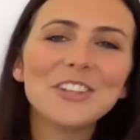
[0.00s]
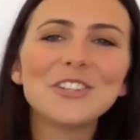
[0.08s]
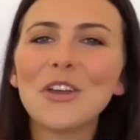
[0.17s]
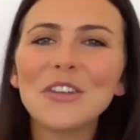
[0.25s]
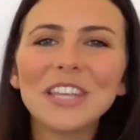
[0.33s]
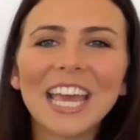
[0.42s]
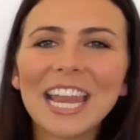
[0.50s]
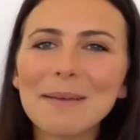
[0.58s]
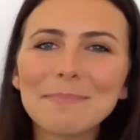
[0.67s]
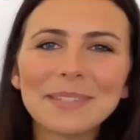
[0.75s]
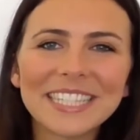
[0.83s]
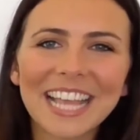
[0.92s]
Don't get
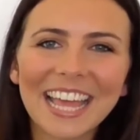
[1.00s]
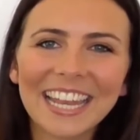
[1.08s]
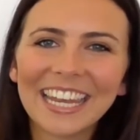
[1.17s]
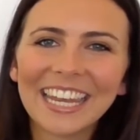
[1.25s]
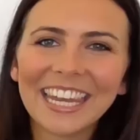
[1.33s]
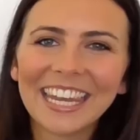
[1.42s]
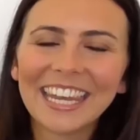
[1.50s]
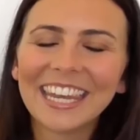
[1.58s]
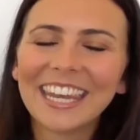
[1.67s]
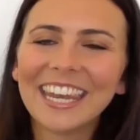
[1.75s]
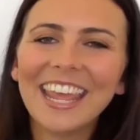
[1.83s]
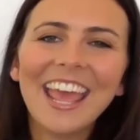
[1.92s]
upset.
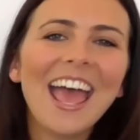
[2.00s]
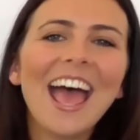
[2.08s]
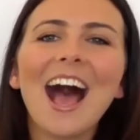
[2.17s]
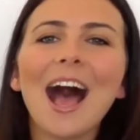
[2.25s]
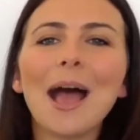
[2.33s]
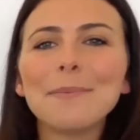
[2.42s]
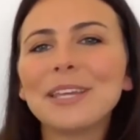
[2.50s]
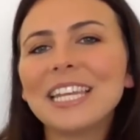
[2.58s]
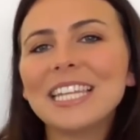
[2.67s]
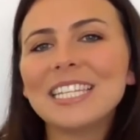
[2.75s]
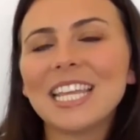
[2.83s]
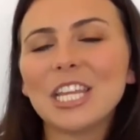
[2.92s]
I'm going
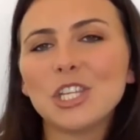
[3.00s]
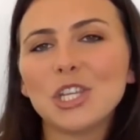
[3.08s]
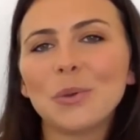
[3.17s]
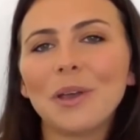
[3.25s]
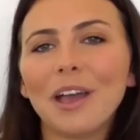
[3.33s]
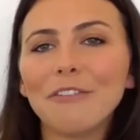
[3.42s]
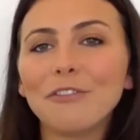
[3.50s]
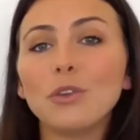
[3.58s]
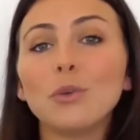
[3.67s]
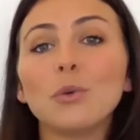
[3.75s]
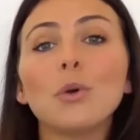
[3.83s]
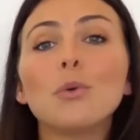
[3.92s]
to teach you a
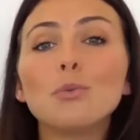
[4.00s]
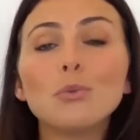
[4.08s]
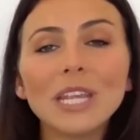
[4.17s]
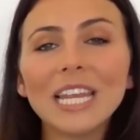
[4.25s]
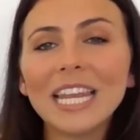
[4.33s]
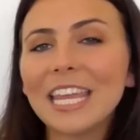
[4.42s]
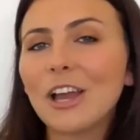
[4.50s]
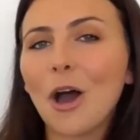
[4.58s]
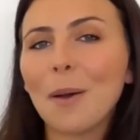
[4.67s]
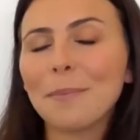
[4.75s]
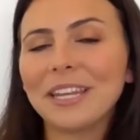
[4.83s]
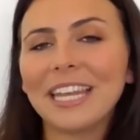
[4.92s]
few really
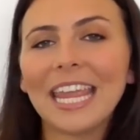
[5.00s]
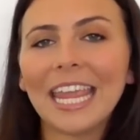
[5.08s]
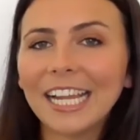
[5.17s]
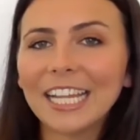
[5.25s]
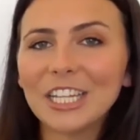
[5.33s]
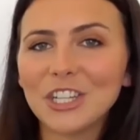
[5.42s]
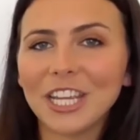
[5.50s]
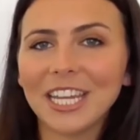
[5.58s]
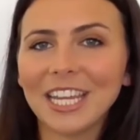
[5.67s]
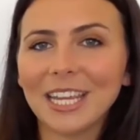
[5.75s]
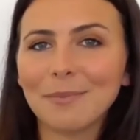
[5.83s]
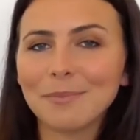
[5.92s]
common English
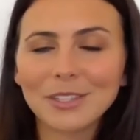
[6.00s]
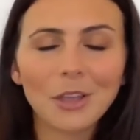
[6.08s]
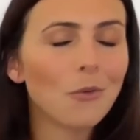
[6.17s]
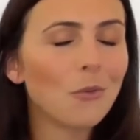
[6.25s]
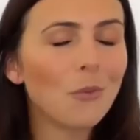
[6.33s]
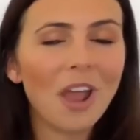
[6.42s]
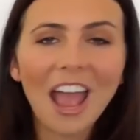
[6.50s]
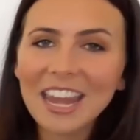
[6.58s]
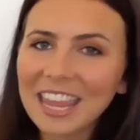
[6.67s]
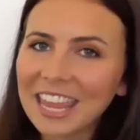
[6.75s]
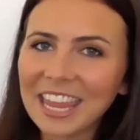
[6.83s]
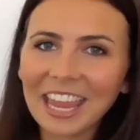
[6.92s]
idioms right
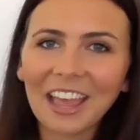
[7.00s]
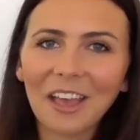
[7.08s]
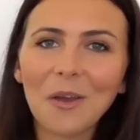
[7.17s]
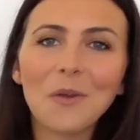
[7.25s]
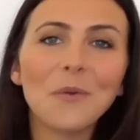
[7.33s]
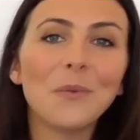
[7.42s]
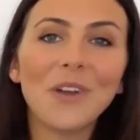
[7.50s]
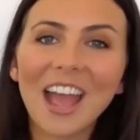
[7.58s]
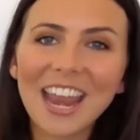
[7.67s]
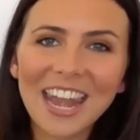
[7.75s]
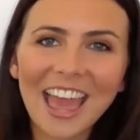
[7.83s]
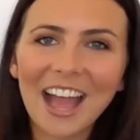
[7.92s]
here,
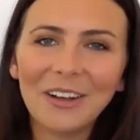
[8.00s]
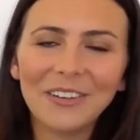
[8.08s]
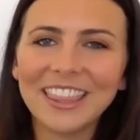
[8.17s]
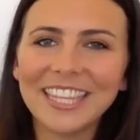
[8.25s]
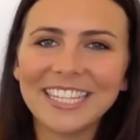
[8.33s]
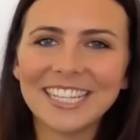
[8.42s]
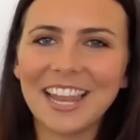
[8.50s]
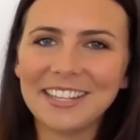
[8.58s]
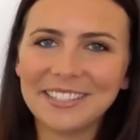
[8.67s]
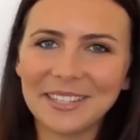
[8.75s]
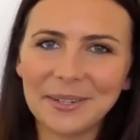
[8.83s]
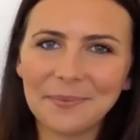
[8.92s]
right now in this
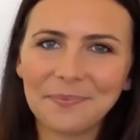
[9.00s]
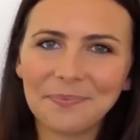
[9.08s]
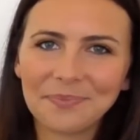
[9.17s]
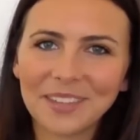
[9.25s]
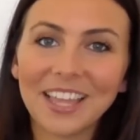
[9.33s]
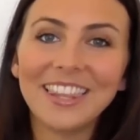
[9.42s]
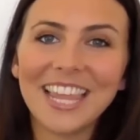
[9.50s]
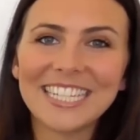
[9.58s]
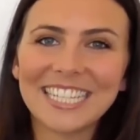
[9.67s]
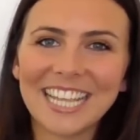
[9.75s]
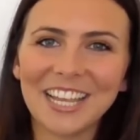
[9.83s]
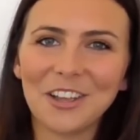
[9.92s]
lesson.
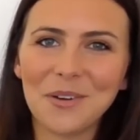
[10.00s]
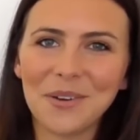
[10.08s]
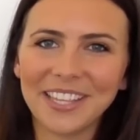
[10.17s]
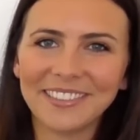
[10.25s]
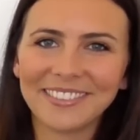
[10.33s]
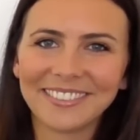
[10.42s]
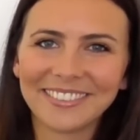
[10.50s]
Let's get going.